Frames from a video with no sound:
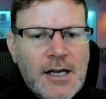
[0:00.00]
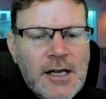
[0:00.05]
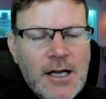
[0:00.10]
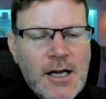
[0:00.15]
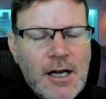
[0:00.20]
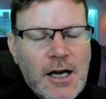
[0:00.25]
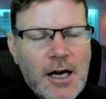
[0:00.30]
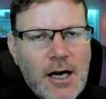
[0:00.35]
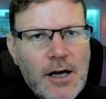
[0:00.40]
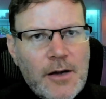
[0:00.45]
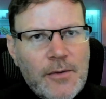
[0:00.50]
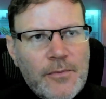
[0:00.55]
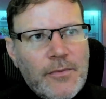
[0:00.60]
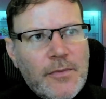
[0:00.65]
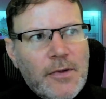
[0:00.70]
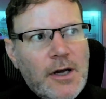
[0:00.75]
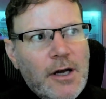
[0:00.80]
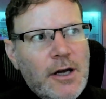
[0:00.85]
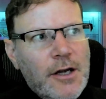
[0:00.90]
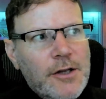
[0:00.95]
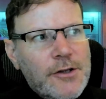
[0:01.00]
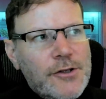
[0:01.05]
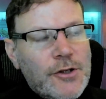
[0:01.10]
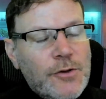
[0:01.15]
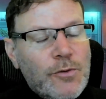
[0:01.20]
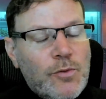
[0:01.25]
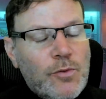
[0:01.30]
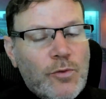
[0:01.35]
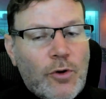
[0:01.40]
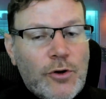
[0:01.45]
And so
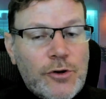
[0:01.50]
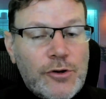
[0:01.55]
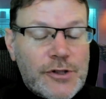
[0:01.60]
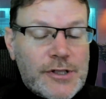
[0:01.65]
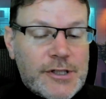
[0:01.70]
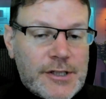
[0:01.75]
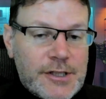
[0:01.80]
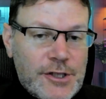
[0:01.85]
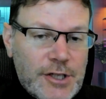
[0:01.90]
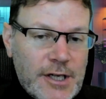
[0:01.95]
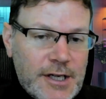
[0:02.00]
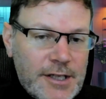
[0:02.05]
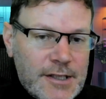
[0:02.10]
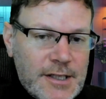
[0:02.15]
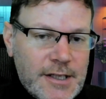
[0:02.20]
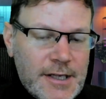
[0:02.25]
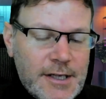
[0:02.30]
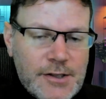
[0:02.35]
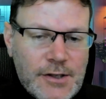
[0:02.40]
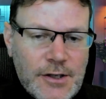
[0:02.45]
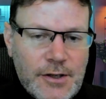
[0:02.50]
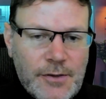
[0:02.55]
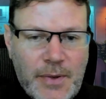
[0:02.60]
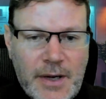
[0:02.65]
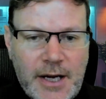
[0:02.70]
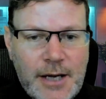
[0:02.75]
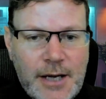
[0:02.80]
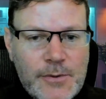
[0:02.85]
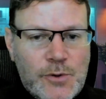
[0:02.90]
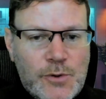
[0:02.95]
what you're suggesting is that
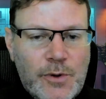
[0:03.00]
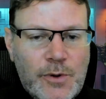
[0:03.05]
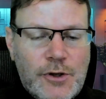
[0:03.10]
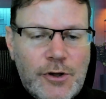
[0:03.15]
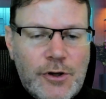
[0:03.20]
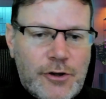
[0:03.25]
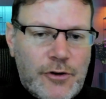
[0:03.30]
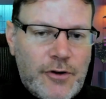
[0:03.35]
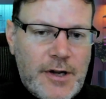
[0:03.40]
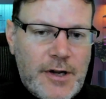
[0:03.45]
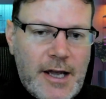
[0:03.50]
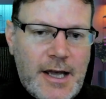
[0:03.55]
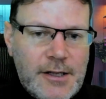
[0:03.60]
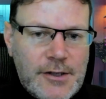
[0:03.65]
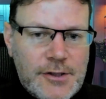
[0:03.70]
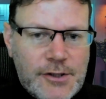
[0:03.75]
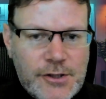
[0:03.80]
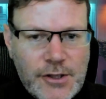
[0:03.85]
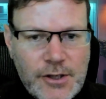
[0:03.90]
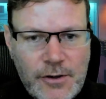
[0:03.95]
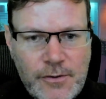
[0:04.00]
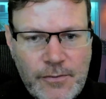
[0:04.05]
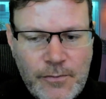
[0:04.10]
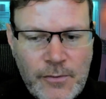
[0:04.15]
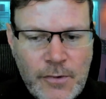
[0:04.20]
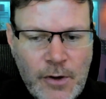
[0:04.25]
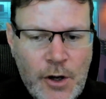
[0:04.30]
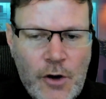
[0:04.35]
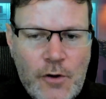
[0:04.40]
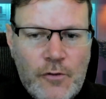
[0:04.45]
perhaps we could create some
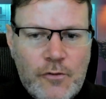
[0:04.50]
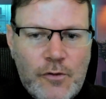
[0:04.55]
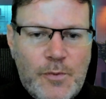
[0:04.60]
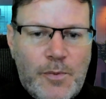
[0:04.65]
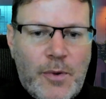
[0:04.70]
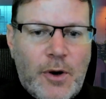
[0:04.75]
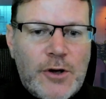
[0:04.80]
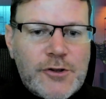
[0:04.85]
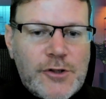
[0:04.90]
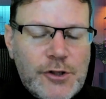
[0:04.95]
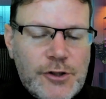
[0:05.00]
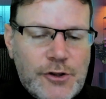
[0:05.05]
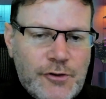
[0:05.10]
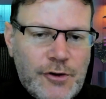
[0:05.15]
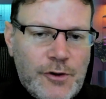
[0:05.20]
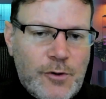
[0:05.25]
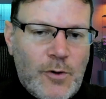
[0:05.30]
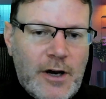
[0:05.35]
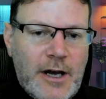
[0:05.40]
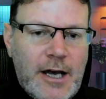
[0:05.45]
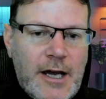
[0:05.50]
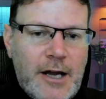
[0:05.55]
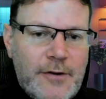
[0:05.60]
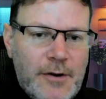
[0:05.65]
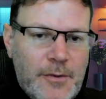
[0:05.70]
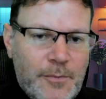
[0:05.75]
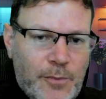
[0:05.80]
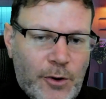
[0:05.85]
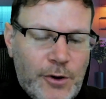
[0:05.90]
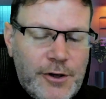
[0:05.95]
repository where
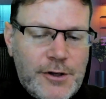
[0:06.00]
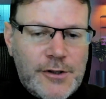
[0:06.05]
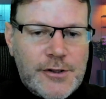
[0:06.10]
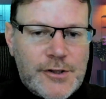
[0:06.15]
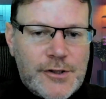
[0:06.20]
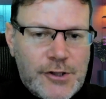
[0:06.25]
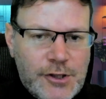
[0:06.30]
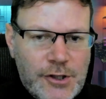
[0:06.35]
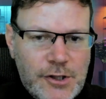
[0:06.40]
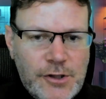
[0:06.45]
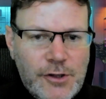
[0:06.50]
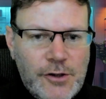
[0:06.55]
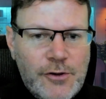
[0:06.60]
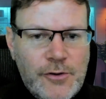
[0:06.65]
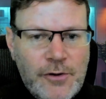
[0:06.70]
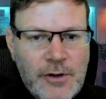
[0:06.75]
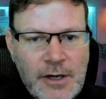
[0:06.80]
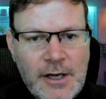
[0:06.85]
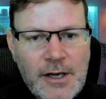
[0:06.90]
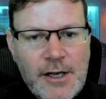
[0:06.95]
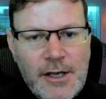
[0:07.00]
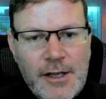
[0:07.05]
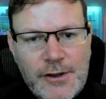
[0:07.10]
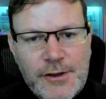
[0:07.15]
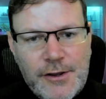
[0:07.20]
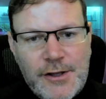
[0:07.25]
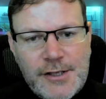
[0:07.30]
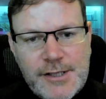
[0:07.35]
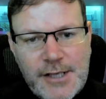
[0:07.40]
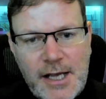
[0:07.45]
it points to
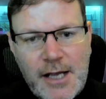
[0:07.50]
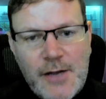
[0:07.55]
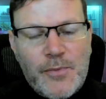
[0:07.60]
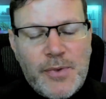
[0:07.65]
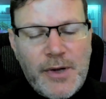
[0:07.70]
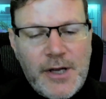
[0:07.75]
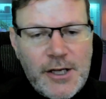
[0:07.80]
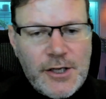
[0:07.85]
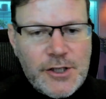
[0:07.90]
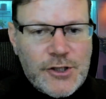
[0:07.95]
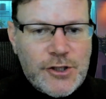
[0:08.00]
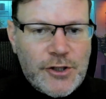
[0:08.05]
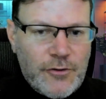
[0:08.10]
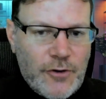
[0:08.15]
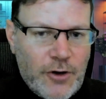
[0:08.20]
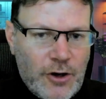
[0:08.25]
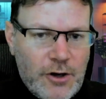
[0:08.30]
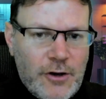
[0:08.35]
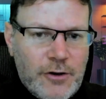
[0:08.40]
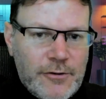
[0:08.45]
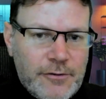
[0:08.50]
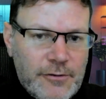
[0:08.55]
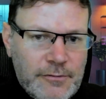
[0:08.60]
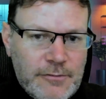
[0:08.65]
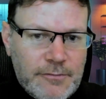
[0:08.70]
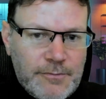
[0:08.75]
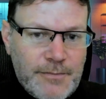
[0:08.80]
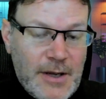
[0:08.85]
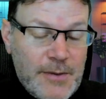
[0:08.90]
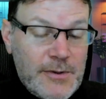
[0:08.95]
the same picture on
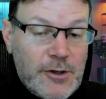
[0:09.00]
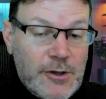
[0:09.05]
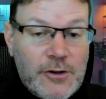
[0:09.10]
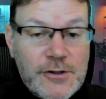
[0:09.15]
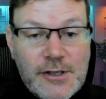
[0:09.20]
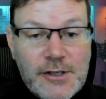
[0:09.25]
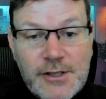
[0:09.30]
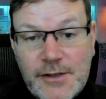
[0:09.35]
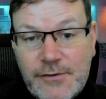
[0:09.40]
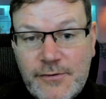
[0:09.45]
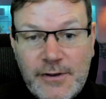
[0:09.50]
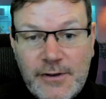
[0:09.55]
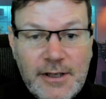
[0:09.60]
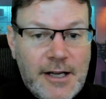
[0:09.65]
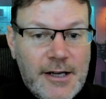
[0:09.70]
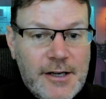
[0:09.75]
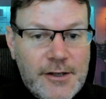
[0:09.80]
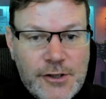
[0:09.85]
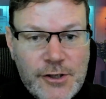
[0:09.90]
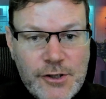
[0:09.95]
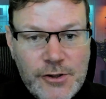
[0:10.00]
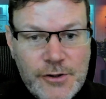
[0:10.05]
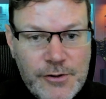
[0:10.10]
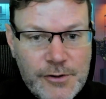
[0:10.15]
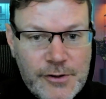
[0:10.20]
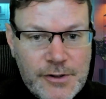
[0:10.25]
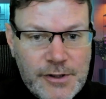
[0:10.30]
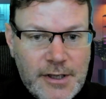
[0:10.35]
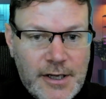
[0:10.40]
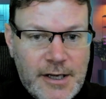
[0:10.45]
maybe lots of different layer
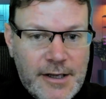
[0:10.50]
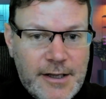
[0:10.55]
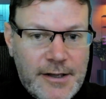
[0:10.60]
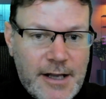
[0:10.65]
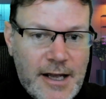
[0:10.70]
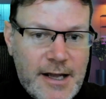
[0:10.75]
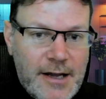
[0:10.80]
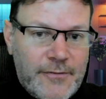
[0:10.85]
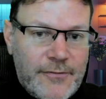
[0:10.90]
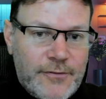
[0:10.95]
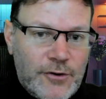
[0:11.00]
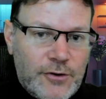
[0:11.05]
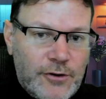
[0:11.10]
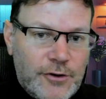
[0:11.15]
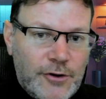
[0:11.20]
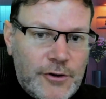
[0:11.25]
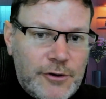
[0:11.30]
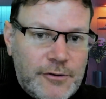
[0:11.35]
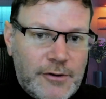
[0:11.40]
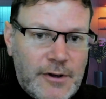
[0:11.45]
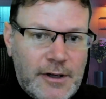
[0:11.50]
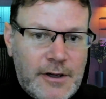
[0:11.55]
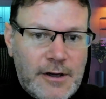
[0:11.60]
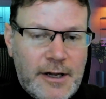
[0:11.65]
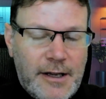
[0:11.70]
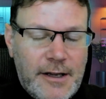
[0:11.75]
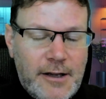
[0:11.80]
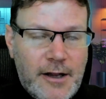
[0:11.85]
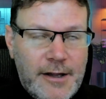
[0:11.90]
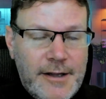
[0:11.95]
2s, and therefore
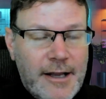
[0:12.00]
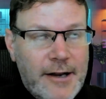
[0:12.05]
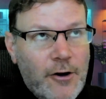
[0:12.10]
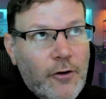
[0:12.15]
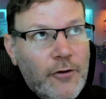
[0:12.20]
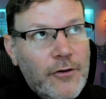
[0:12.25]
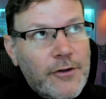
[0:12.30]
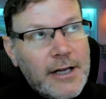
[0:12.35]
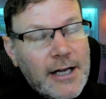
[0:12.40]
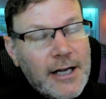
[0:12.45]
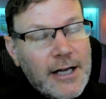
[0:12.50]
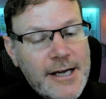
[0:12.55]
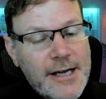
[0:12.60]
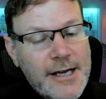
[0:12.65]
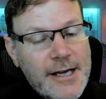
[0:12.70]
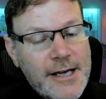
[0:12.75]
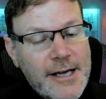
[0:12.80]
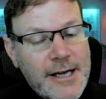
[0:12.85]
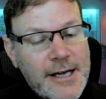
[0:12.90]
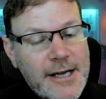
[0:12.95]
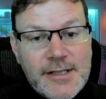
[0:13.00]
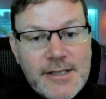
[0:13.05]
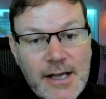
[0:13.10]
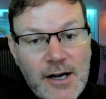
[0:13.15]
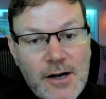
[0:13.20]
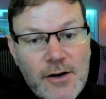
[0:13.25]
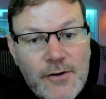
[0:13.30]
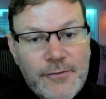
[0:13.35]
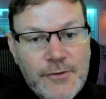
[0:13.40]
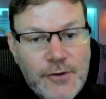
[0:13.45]
and then on the layer 2
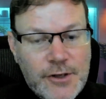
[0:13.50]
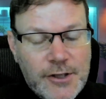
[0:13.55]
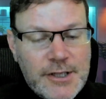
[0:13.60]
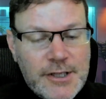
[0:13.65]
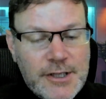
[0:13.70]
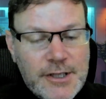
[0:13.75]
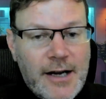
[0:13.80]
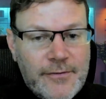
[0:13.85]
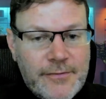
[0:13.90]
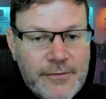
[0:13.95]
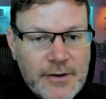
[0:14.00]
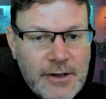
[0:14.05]
itself you could have